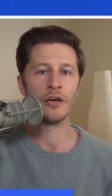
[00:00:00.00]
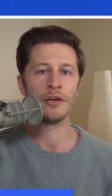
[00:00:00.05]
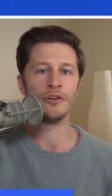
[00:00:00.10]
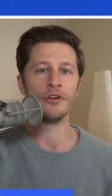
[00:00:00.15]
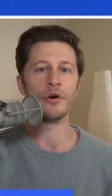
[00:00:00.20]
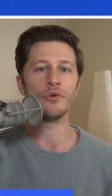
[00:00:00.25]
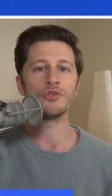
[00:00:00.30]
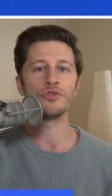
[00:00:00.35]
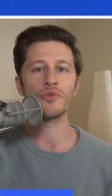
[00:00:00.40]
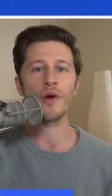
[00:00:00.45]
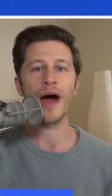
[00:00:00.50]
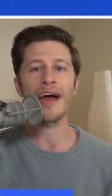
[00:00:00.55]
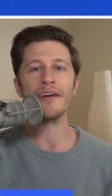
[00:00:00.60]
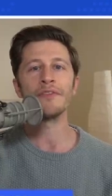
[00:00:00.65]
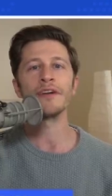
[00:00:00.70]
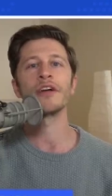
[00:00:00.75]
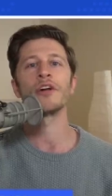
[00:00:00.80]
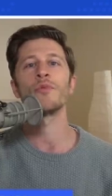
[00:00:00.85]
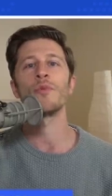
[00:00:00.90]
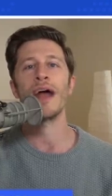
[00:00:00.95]
No
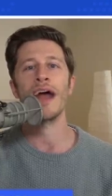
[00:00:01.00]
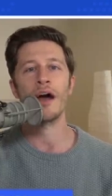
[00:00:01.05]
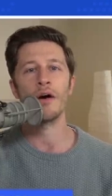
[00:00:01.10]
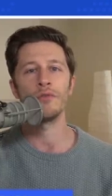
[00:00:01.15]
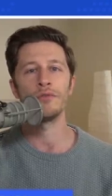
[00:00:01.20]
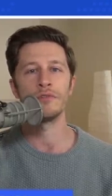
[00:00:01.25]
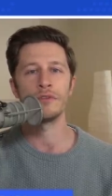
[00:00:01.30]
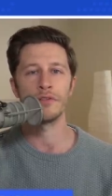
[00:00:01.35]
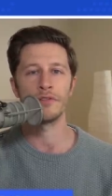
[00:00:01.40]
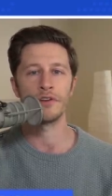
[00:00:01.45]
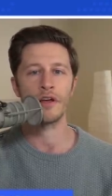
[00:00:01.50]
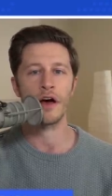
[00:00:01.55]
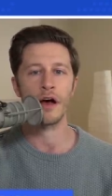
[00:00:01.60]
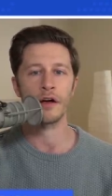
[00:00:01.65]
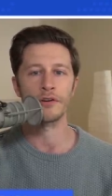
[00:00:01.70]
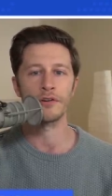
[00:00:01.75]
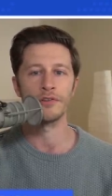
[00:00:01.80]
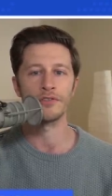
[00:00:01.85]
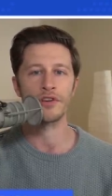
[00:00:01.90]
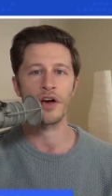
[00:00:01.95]
driving around to the
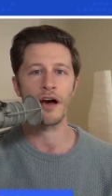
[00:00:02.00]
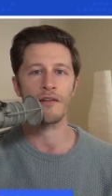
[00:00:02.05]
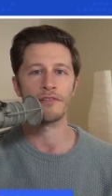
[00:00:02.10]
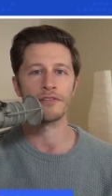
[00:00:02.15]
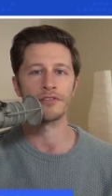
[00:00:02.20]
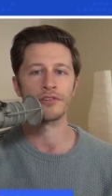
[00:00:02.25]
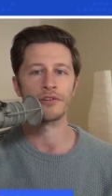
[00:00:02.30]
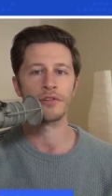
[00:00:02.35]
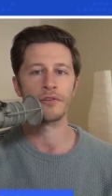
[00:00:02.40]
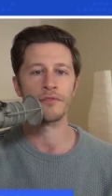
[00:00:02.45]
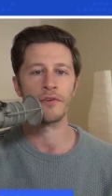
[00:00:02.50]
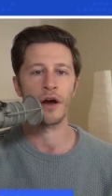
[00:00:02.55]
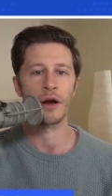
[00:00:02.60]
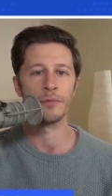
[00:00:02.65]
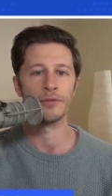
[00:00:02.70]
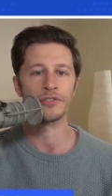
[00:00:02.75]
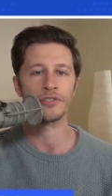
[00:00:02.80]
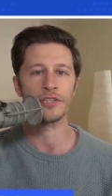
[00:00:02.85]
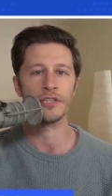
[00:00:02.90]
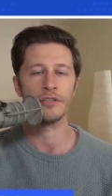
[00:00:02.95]
doctor's office or the
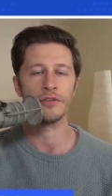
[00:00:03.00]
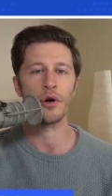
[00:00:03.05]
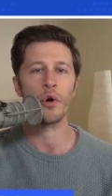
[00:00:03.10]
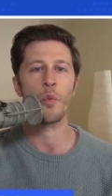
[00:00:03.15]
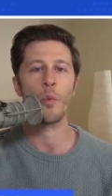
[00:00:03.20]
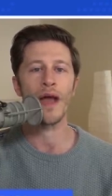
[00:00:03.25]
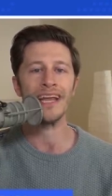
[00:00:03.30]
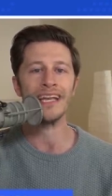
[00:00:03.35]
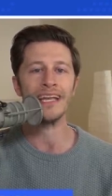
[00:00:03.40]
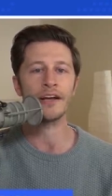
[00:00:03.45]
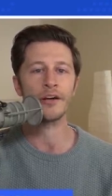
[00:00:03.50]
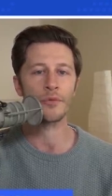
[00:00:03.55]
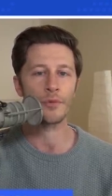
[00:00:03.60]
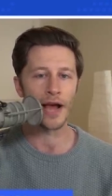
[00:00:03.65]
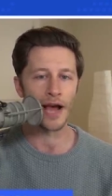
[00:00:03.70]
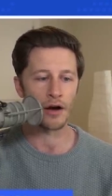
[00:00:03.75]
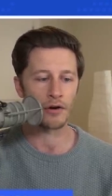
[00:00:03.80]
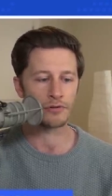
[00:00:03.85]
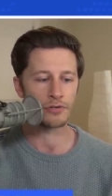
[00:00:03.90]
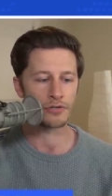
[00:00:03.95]
pharmacy, no waiting
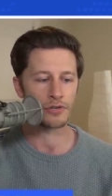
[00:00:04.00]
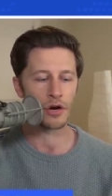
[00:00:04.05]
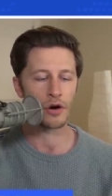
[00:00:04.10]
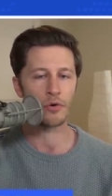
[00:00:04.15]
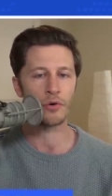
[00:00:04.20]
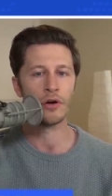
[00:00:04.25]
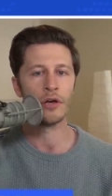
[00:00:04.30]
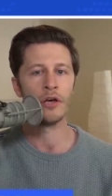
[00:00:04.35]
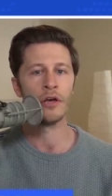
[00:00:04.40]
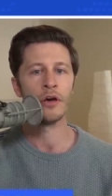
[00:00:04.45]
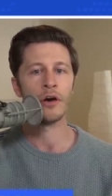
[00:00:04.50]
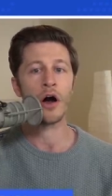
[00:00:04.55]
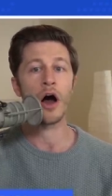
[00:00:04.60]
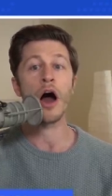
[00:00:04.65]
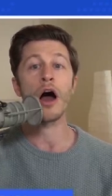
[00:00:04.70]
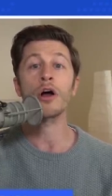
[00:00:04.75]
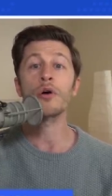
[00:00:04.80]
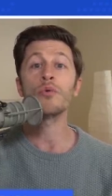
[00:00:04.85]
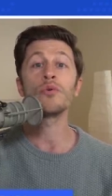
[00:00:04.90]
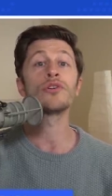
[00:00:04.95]
around, no
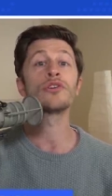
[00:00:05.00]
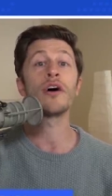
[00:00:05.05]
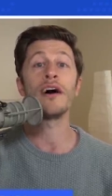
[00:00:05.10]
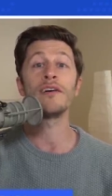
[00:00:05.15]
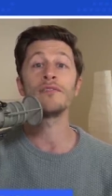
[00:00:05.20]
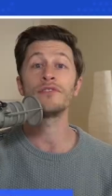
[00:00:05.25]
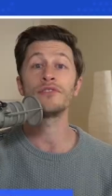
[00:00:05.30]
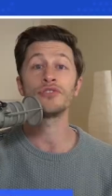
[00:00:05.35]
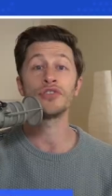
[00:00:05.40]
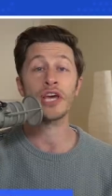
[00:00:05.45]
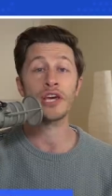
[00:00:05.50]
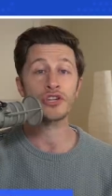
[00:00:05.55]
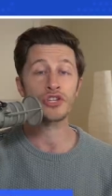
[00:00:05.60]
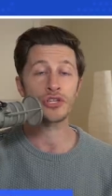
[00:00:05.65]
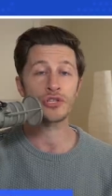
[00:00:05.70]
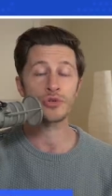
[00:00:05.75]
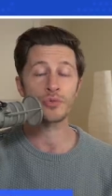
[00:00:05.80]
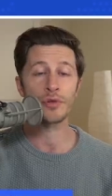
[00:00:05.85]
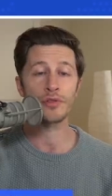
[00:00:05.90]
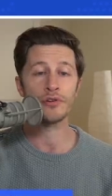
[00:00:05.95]
awkward
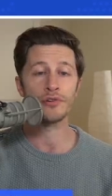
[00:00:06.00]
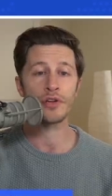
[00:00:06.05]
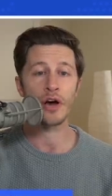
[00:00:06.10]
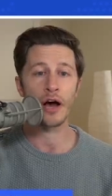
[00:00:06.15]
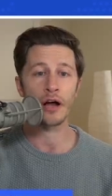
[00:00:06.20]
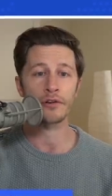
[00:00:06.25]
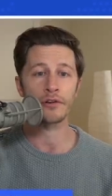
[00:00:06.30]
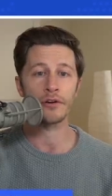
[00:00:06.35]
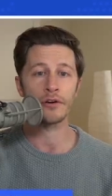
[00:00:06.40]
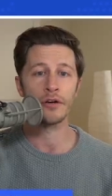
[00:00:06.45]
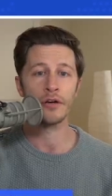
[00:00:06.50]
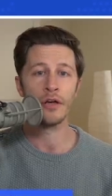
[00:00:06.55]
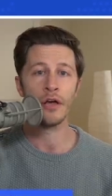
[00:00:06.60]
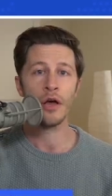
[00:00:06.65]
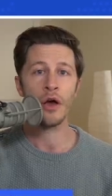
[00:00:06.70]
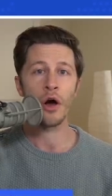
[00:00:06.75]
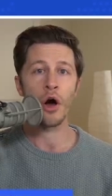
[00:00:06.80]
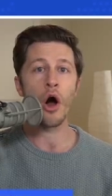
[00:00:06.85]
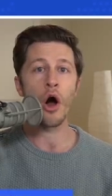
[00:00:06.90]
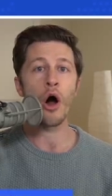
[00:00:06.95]
conversations with your doctor.
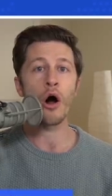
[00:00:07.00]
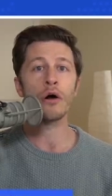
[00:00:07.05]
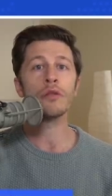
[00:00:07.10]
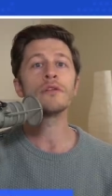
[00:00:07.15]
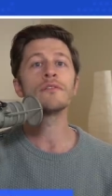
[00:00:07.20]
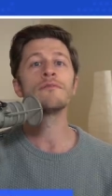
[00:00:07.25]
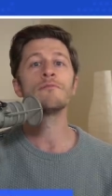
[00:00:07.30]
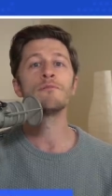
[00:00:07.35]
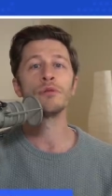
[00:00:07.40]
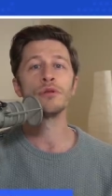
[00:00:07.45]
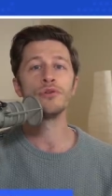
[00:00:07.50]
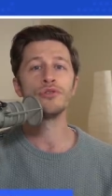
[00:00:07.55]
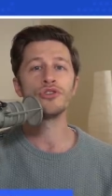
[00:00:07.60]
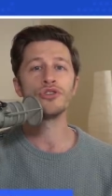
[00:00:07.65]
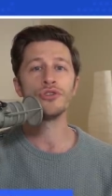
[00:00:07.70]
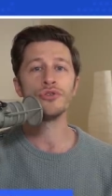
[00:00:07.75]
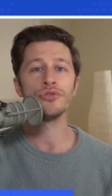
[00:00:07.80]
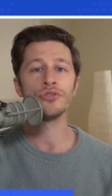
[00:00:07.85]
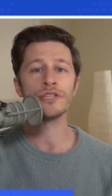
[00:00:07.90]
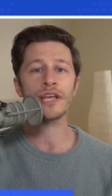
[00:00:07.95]
All of Blue
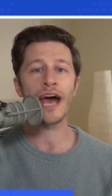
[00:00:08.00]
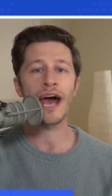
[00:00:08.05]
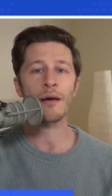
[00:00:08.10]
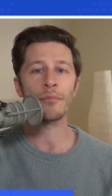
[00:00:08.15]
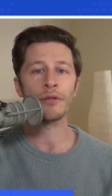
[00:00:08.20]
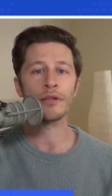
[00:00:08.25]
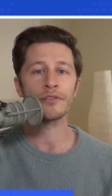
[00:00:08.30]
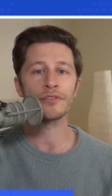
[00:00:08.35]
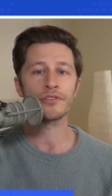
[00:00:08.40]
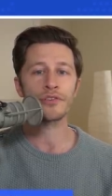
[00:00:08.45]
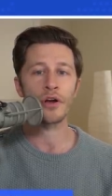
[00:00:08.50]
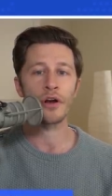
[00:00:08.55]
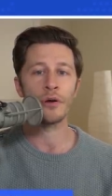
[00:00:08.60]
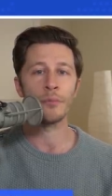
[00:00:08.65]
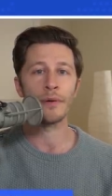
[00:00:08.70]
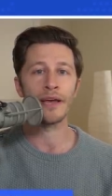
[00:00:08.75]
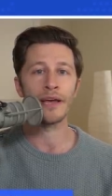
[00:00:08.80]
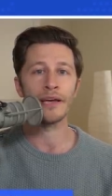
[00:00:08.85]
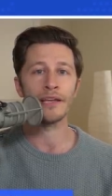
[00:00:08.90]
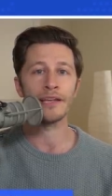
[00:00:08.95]
Chew's tablets are
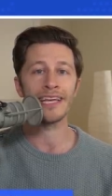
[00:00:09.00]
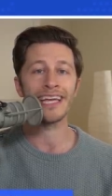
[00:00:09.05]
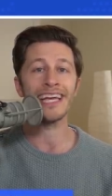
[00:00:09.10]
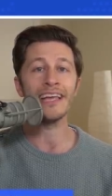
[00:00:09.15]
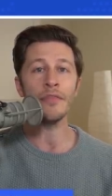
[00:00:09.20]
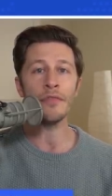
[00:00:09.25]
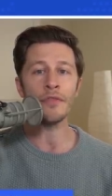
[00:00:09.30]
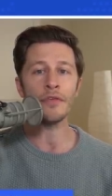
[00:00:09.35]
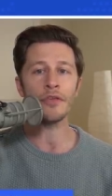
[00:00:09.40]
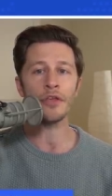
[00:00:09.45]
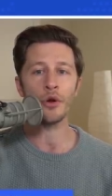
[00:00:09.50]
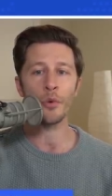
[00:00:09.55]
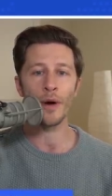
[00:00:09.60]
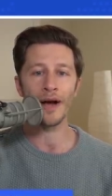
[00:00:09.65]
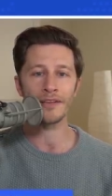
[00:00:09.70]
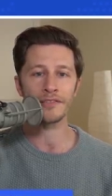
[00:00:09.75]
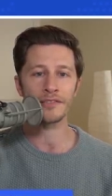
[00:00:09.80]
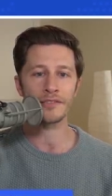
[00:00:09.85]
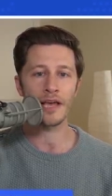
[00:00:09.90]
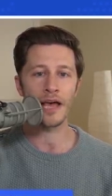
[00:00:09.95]
made in the
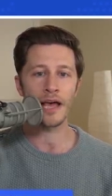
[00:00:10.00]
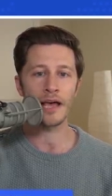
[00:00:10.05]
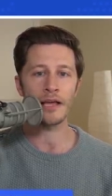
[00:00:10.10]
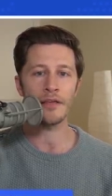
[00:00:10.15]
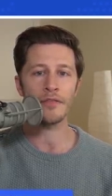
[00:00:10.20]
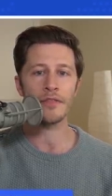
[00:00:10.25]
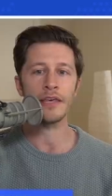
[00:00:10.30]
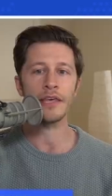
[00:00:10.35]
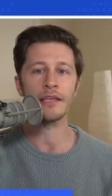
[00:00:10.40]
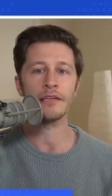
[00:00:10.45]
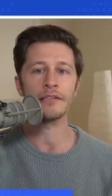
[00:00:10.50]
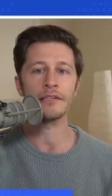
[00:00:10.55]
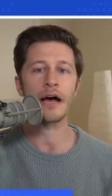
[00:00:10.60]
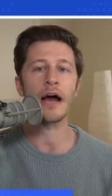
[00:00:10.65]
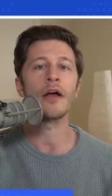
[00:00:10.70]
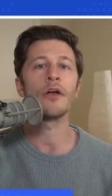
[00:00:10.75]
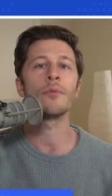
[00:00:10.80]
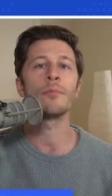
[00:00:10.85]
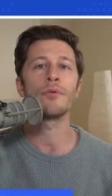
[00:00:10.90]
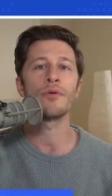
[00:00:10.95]
USA. The
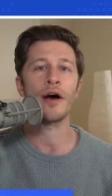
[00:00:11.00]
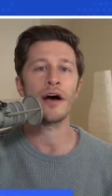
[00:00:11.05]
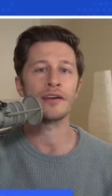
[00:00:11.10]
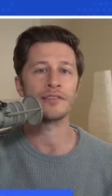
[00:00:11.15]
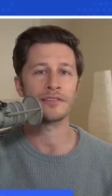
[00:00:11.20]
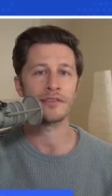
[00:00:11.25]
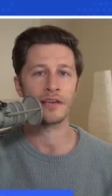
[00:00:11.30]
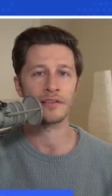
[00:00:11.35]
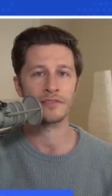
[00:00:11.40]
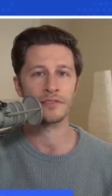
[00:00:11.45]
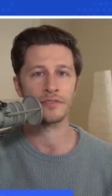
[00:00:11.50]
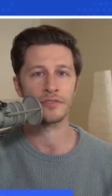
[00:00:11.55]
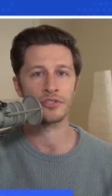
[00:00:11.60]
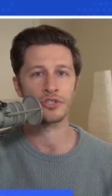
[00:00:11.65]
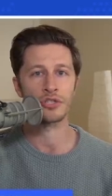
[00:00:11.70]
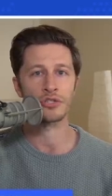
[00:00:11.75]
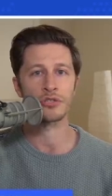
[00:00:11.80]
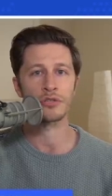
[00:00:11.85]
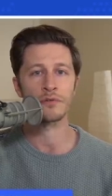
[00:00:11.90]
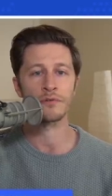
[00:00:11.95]
entire process is
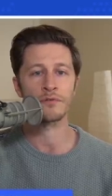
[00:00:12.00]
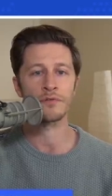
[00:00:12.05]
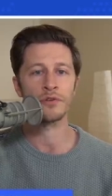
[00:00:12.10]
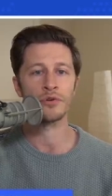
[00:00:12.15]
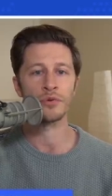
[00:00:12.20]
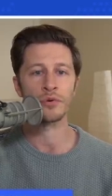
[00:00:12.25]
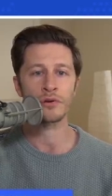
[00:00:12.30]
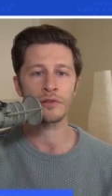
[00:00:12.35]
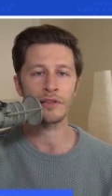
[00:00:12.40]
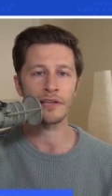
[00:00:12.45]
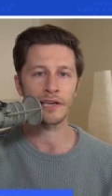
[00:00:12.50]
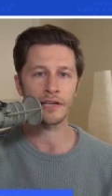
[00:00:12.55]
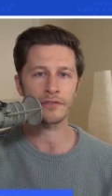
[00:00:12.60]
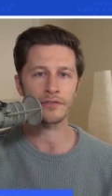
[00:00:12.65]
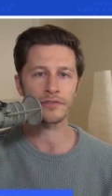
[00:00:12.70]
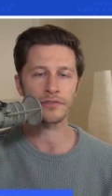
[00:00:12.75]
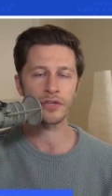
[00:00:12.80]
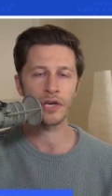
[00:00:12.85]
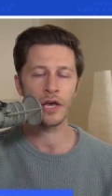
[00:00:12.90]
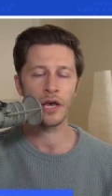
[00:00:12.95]
just a few
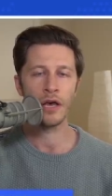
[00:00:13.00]
clicks.